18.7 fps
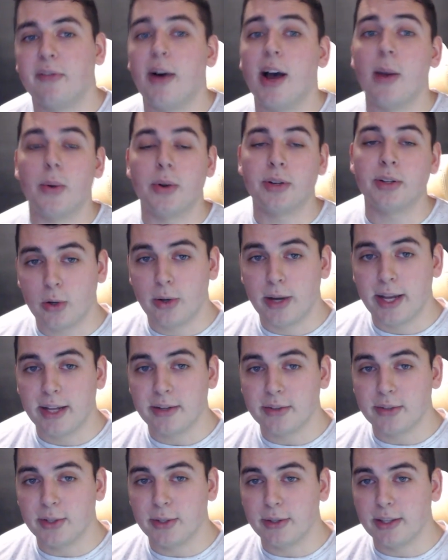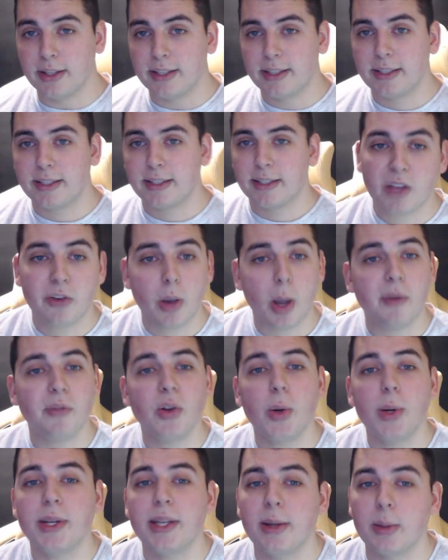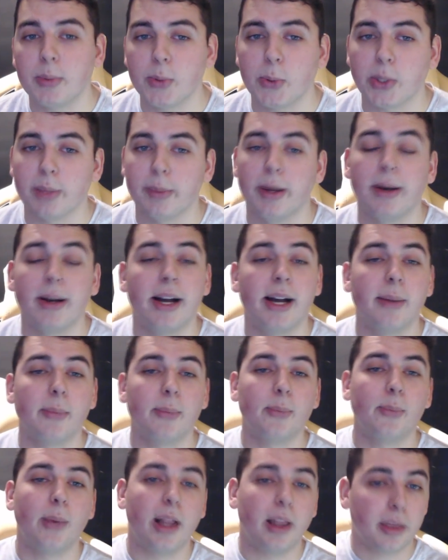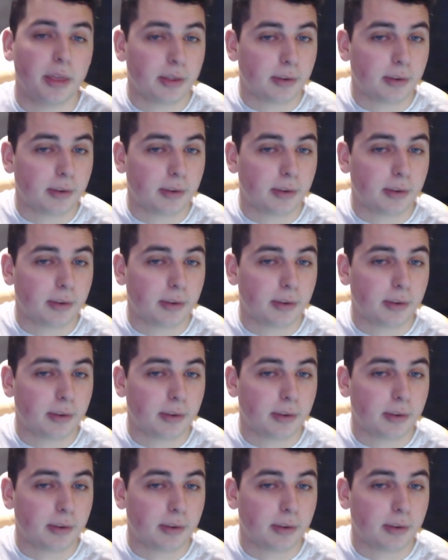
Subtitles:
of why I want to go ahead and do this. If you have no idea what I'm talking about, I'll